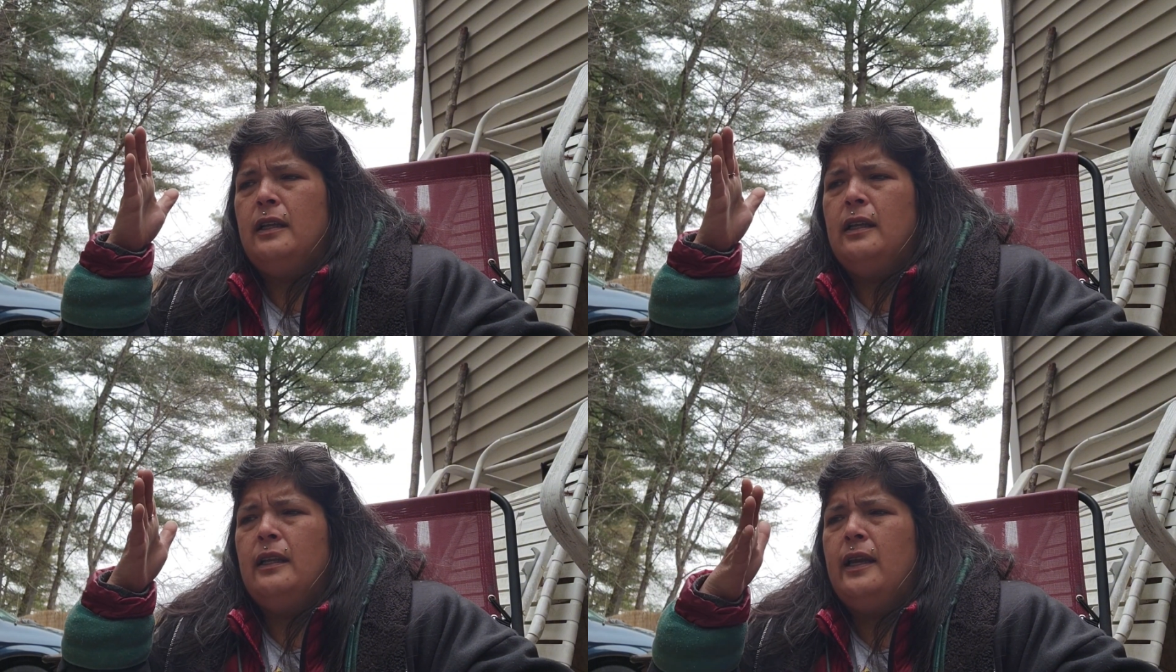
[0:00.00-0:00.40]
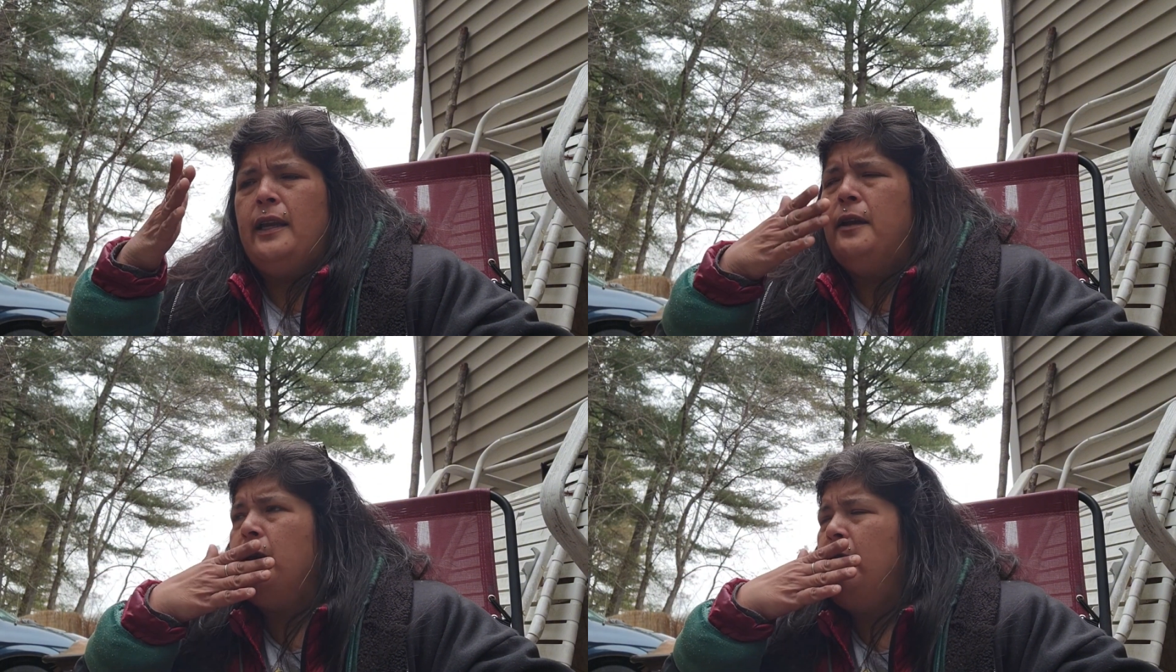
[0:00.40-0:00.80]

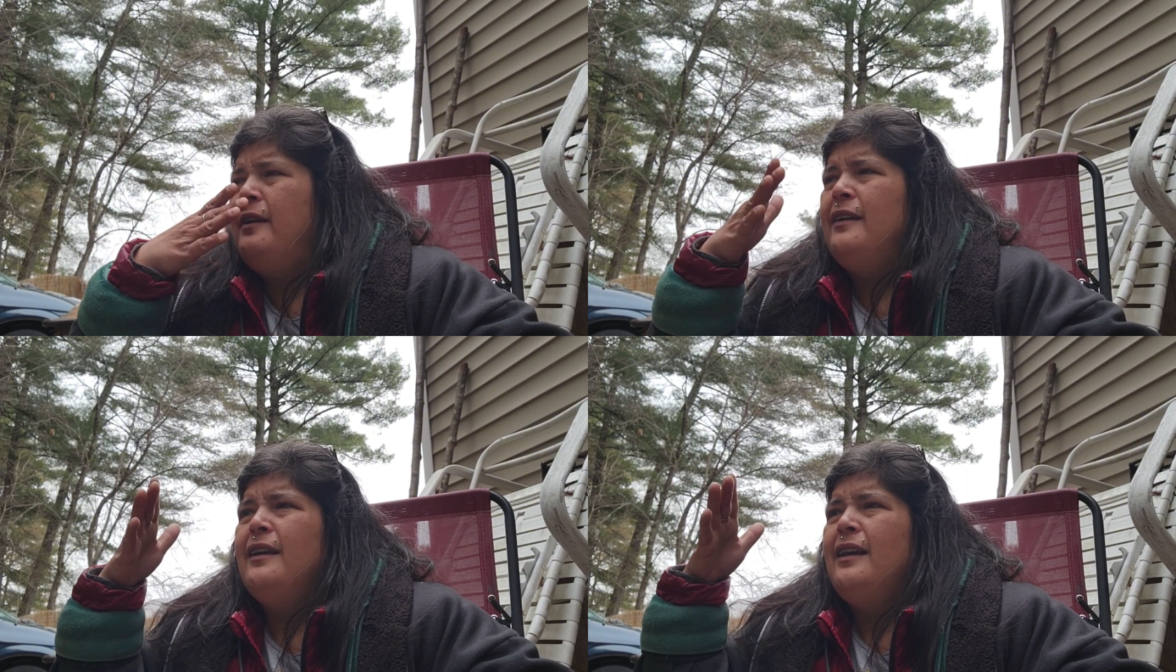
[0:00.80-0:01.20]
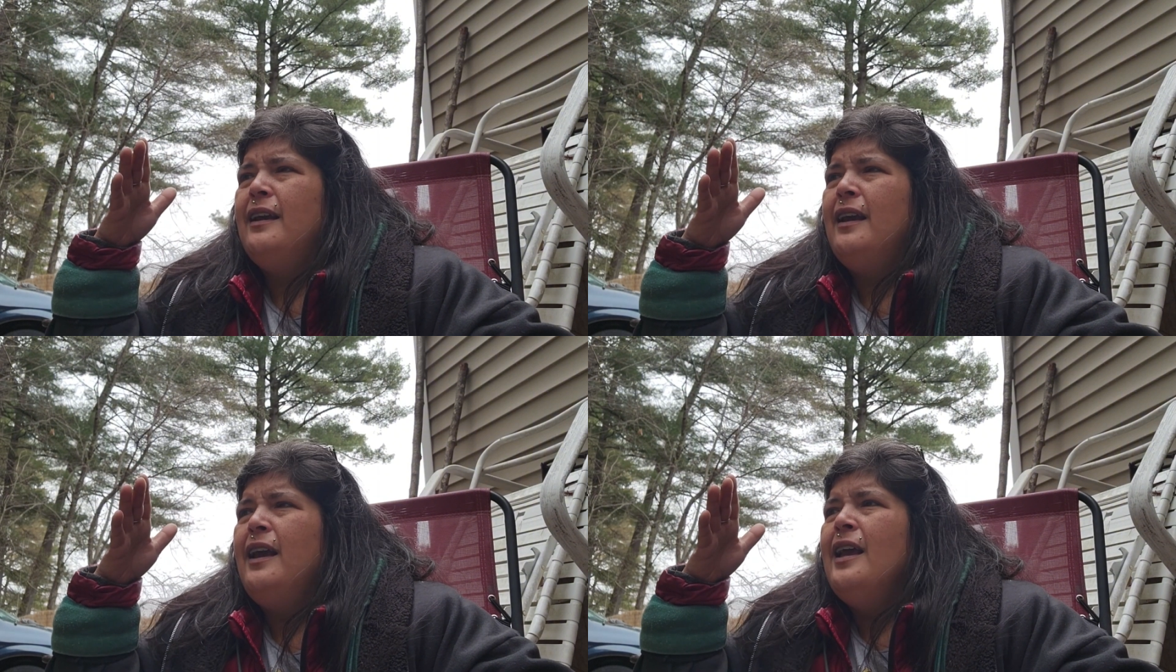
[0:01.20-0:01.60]
like,
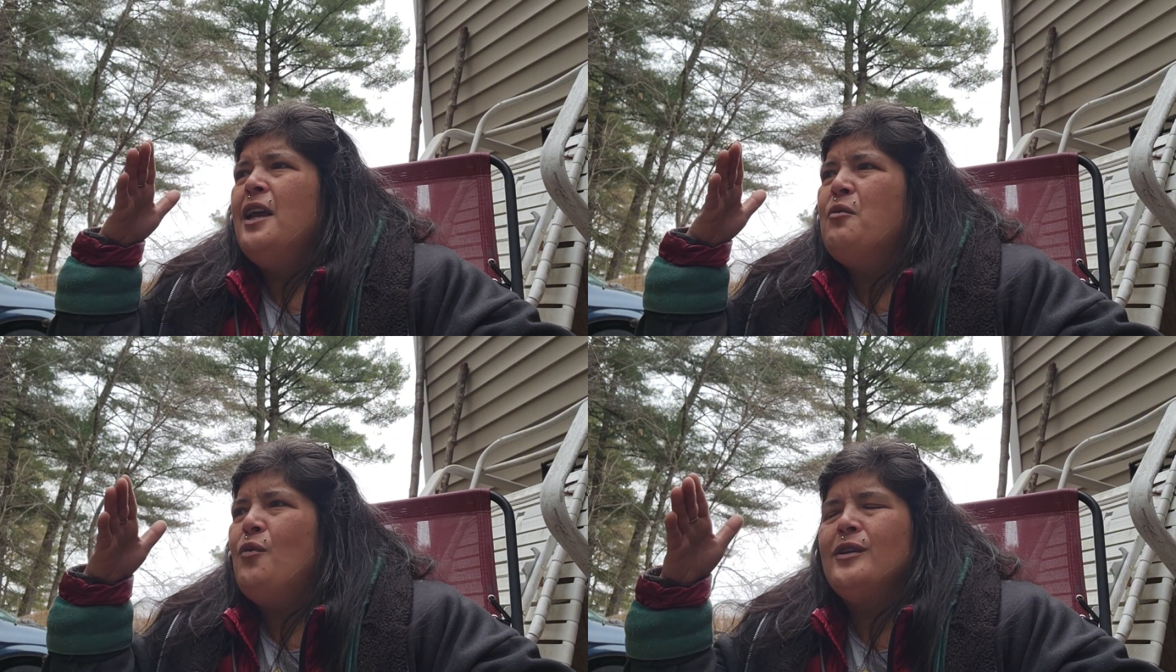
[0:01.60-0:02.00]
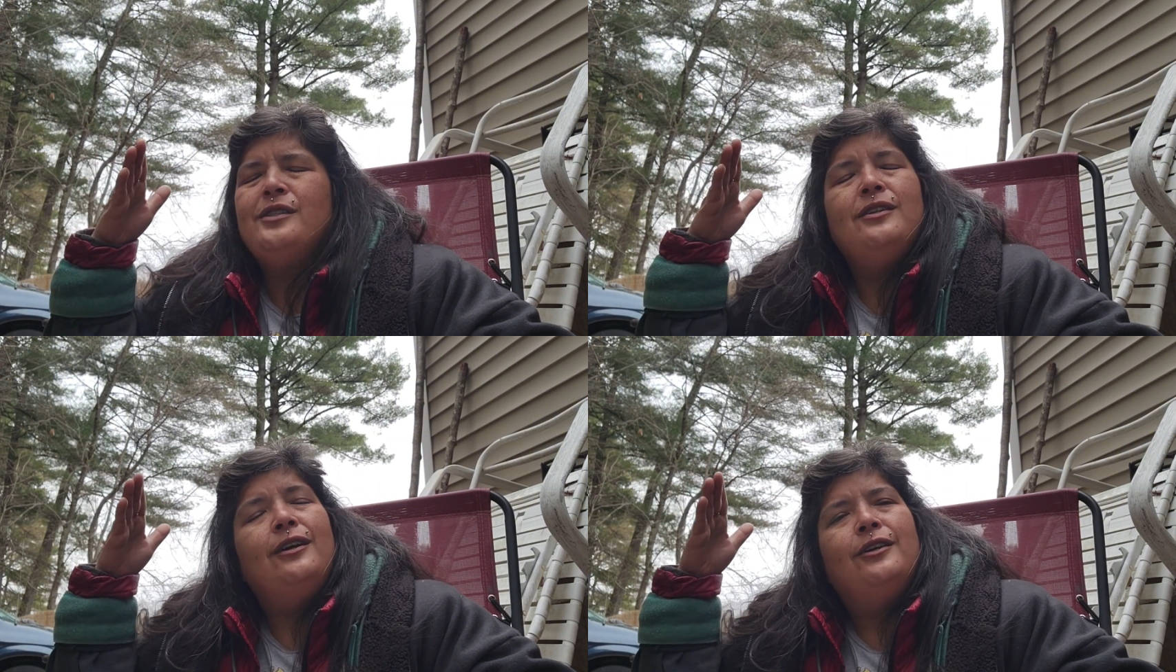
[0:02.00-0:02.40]
it
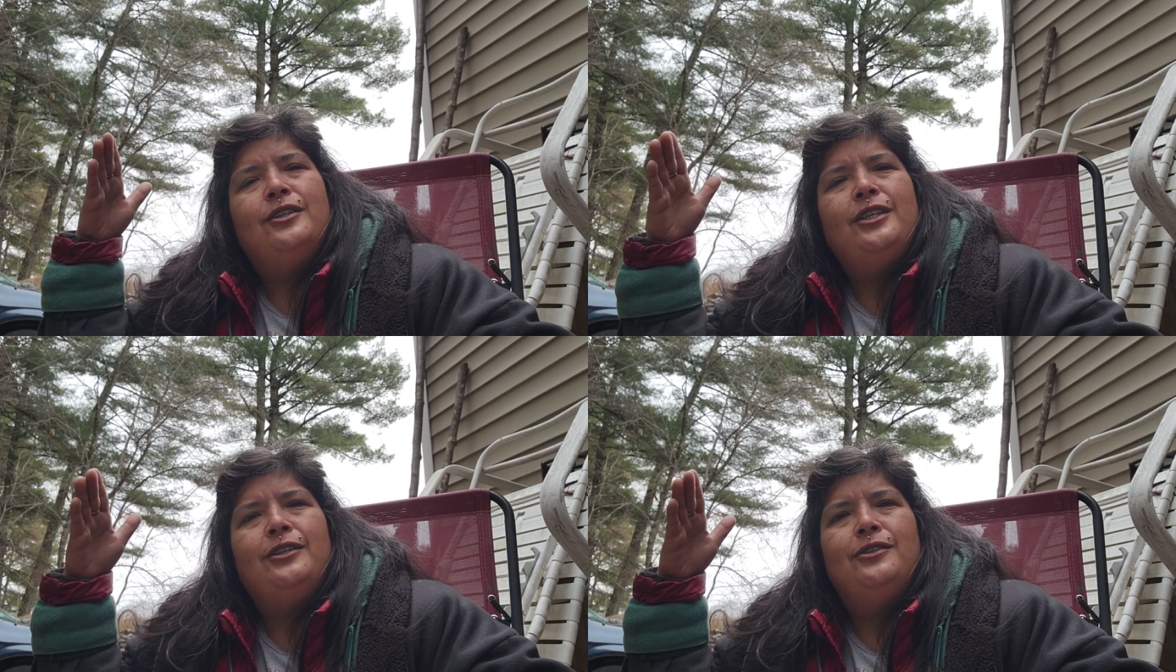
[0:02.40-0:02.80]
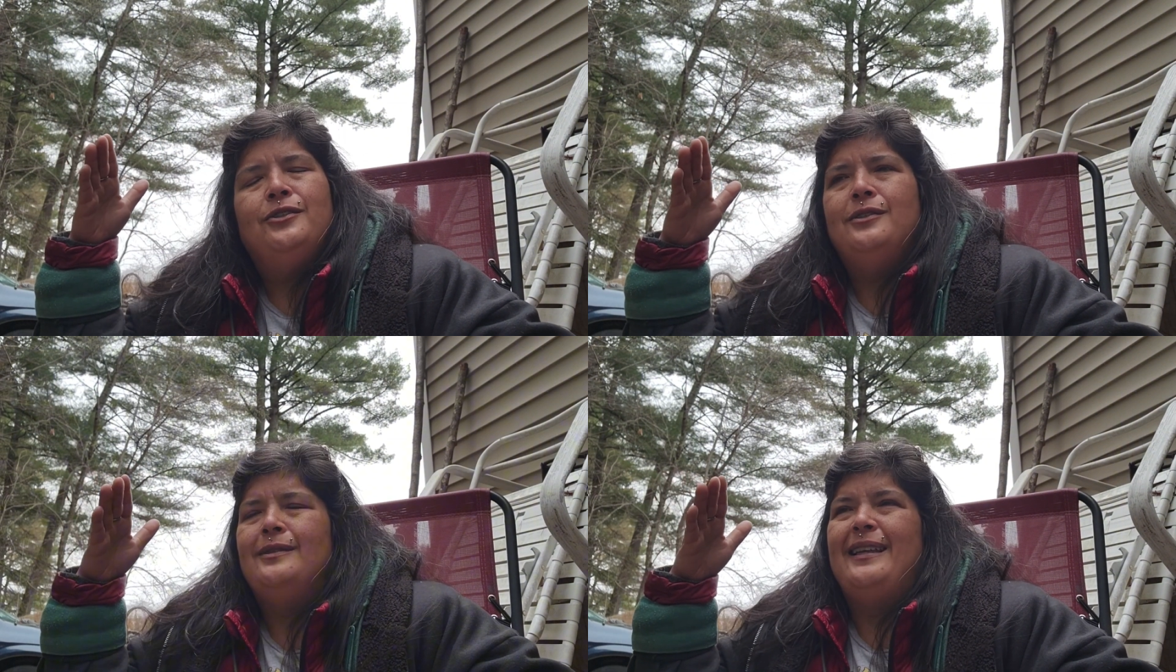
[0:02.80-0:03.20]
wasn't
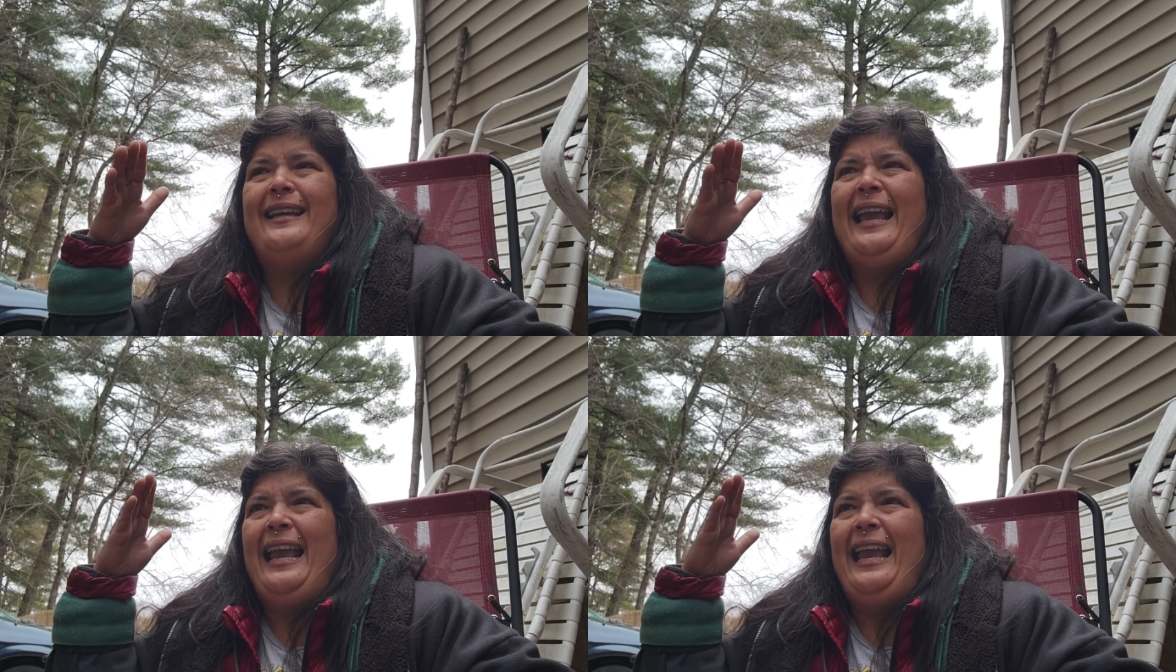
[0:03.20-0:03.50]
until like